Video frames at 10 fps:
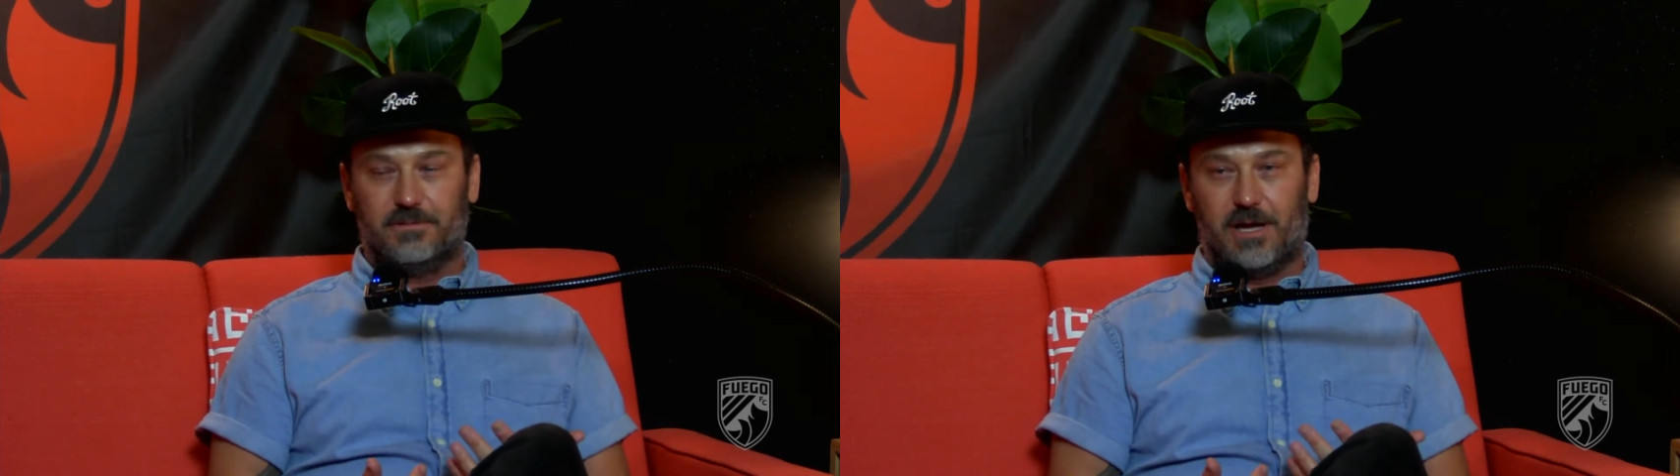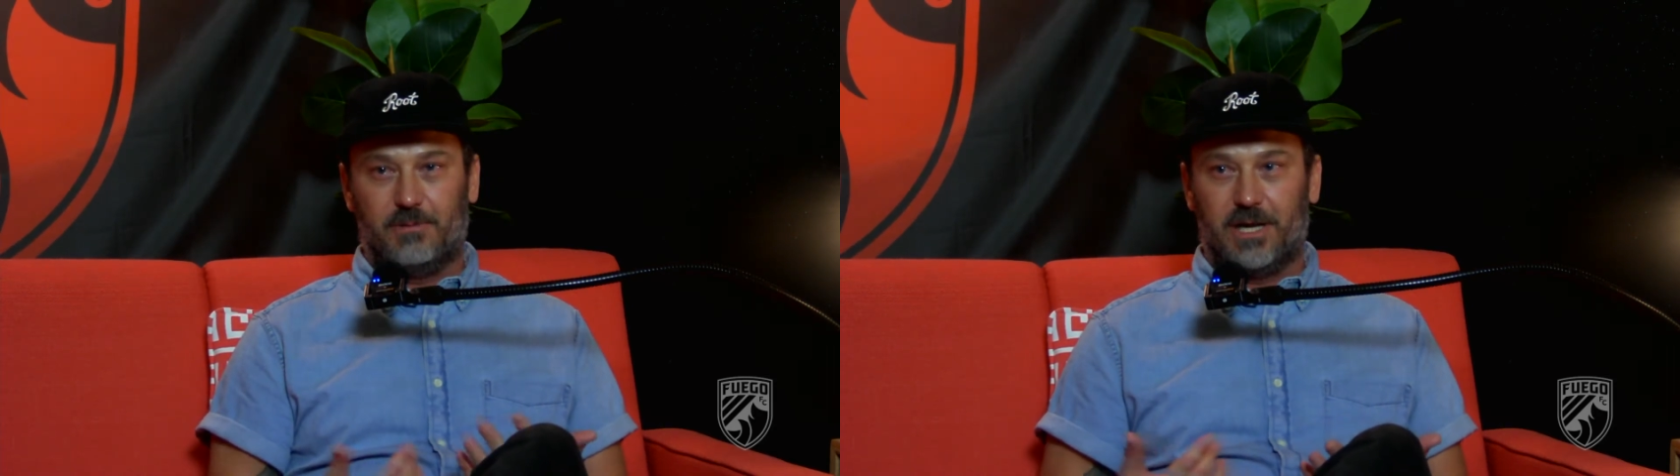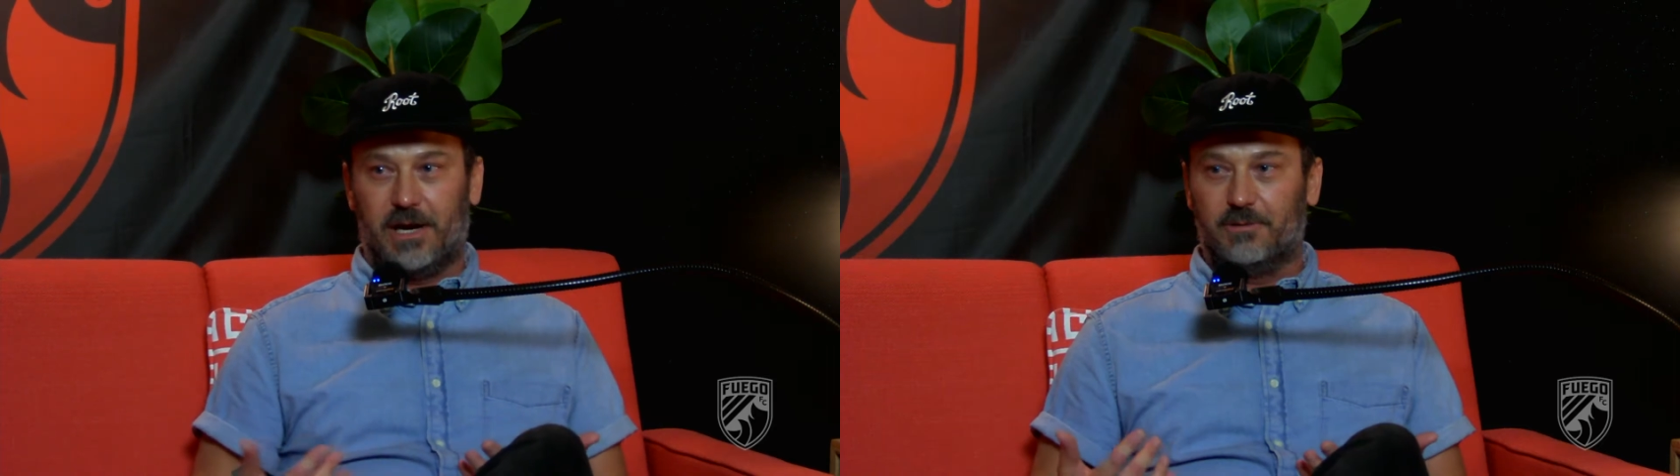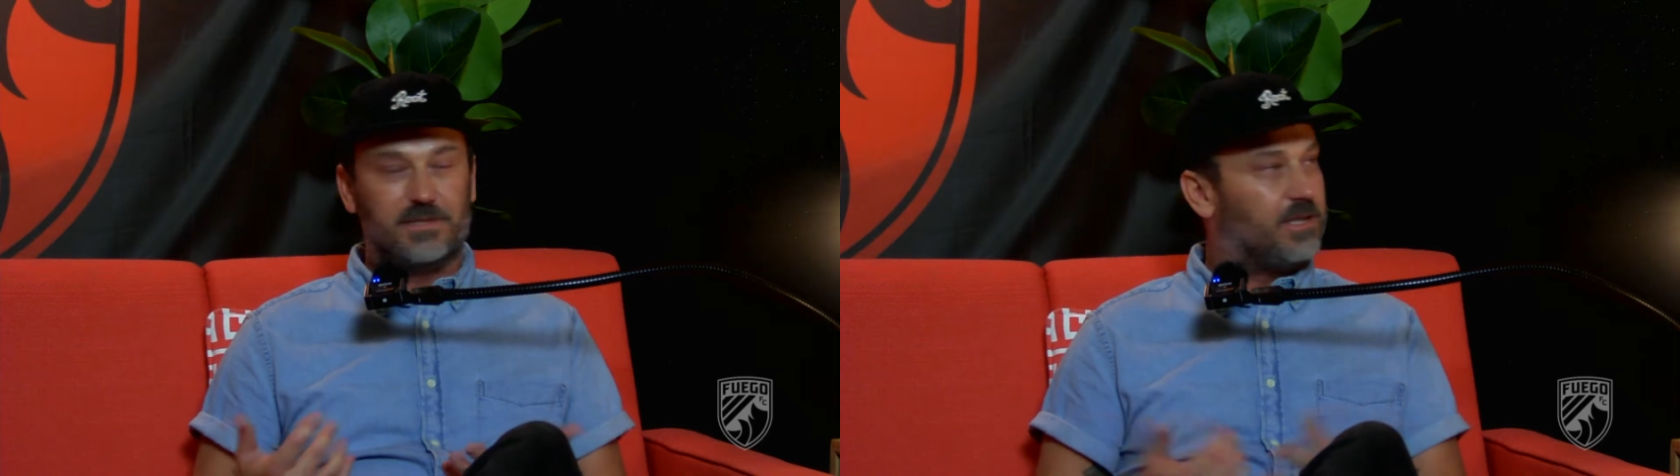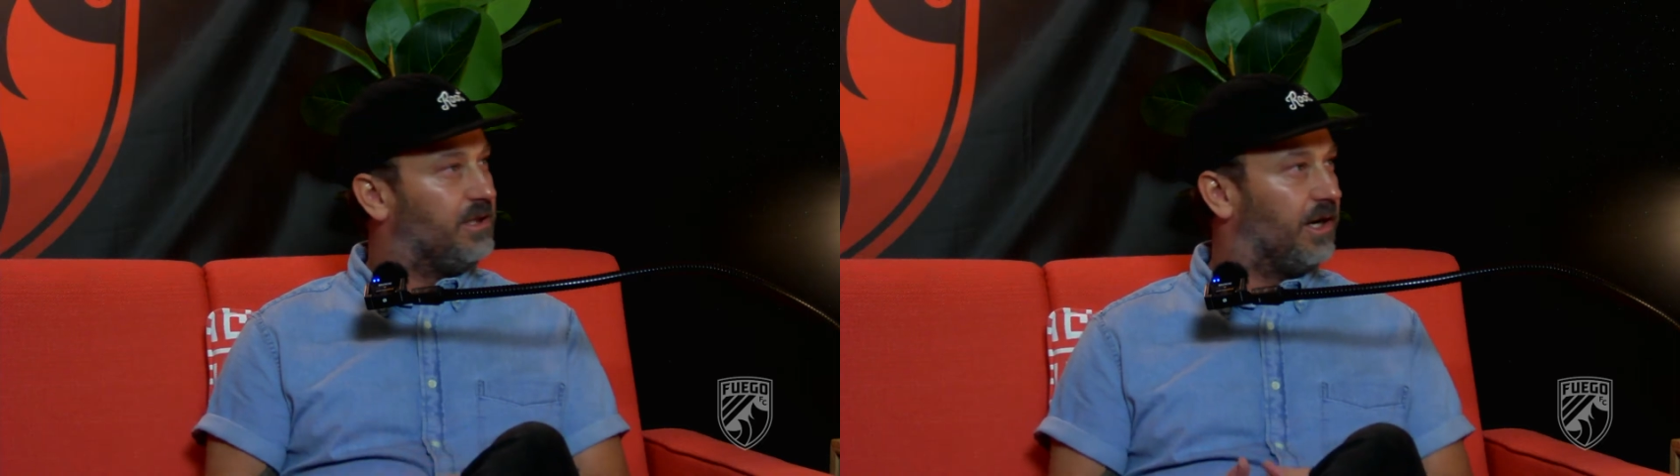I was
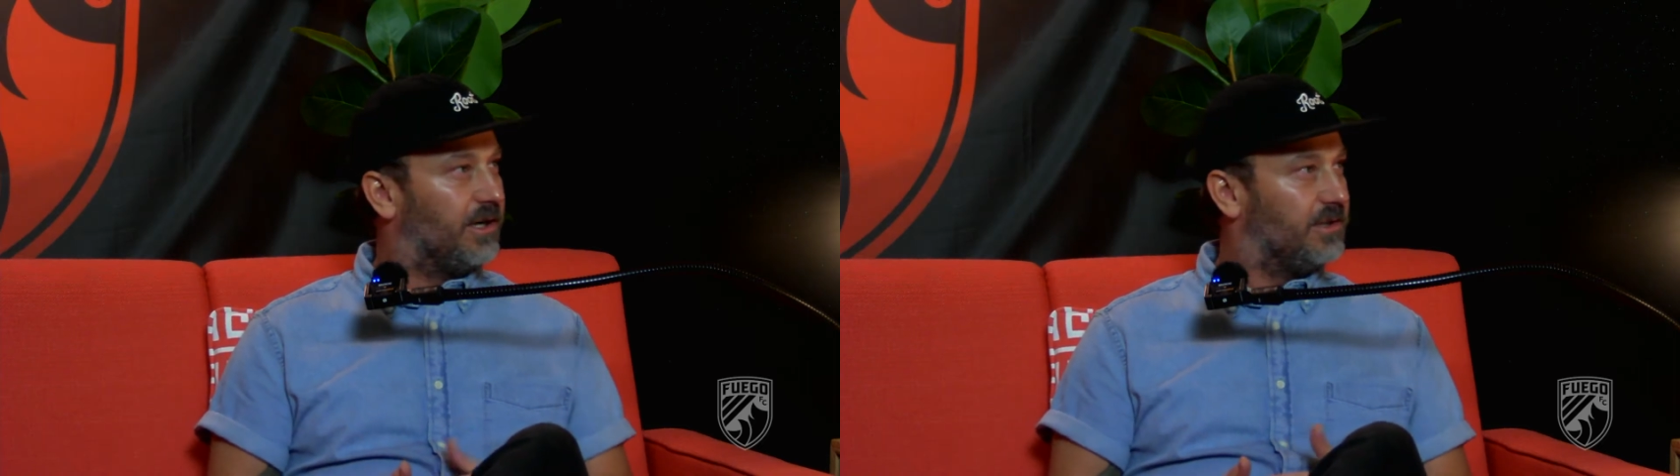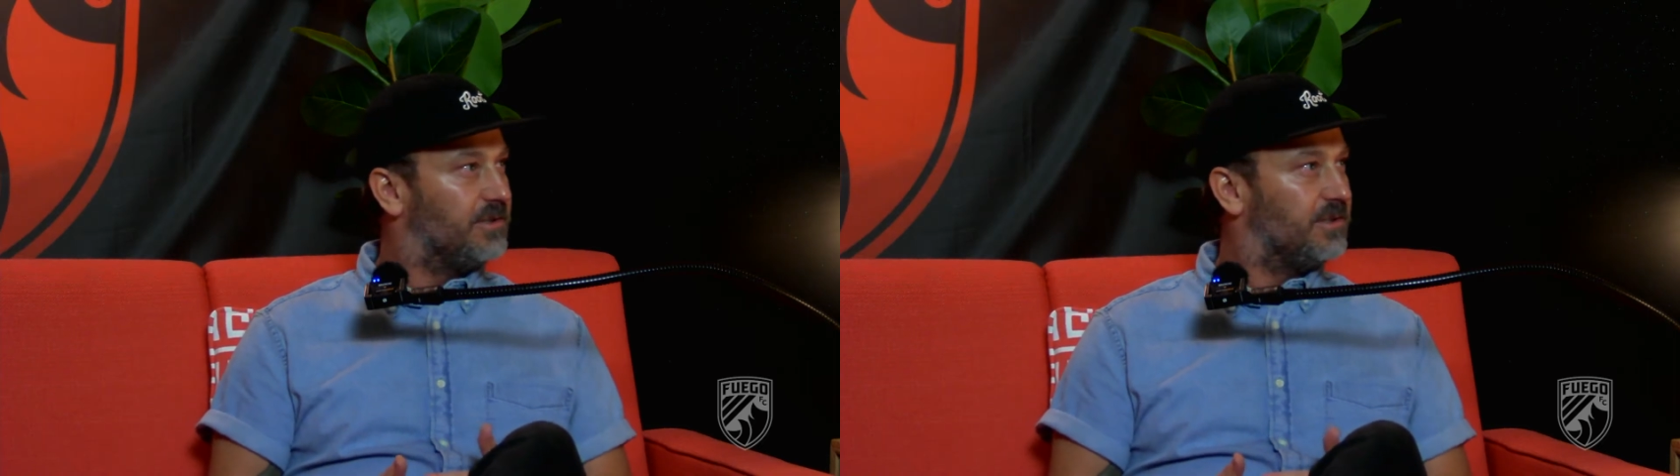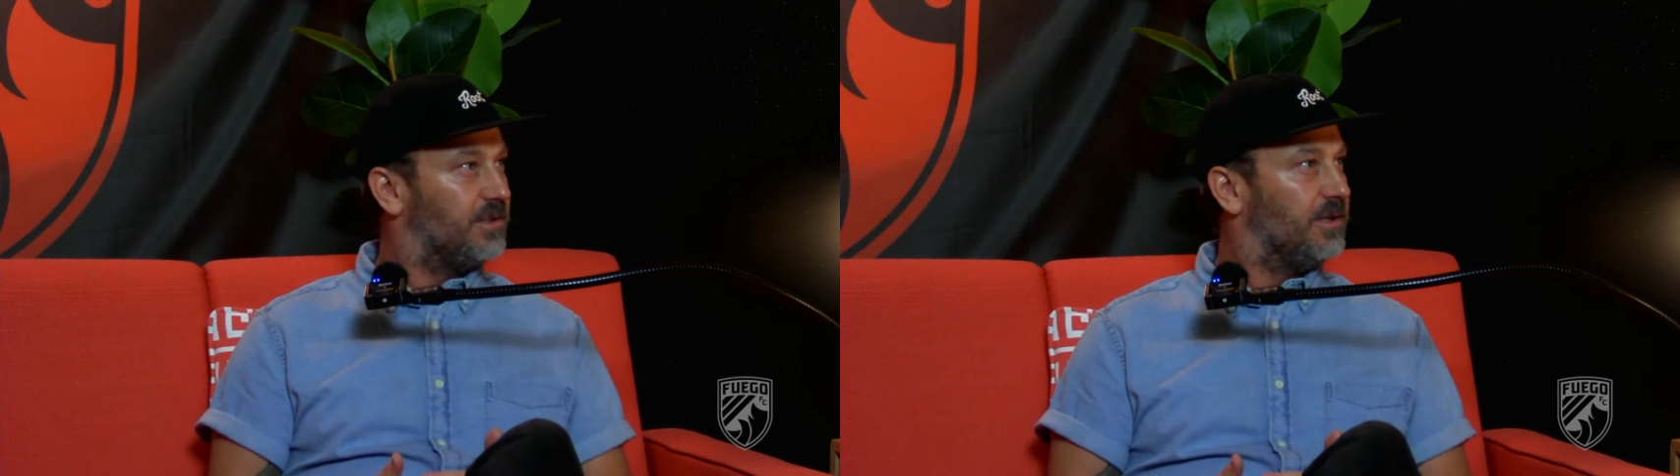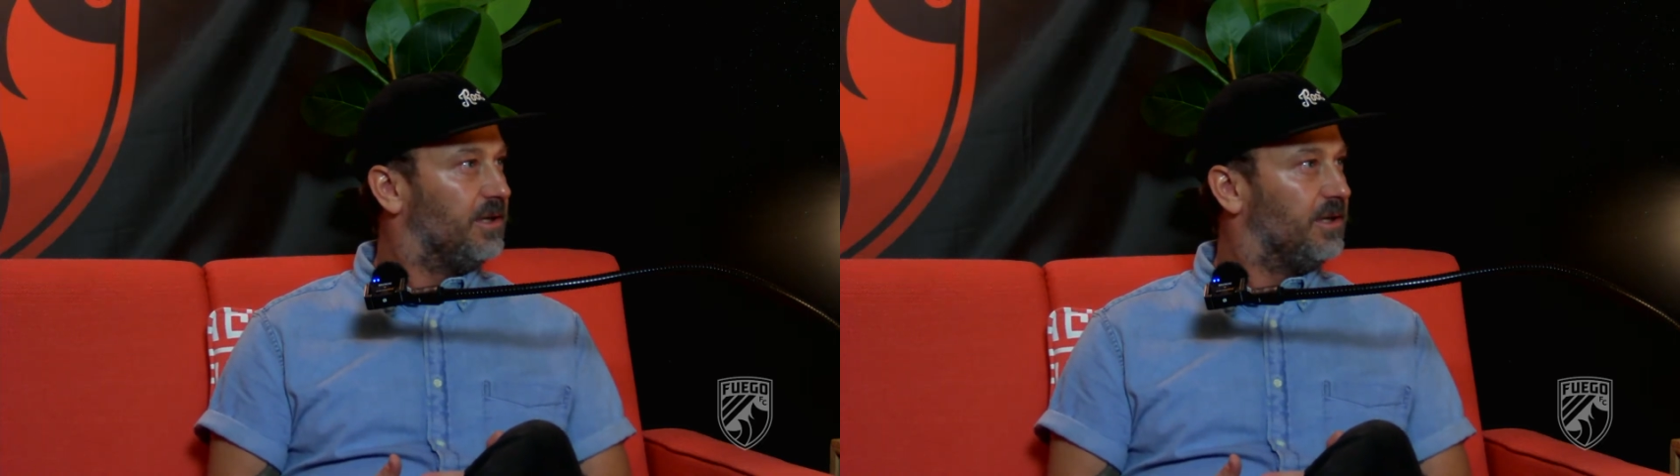the youngest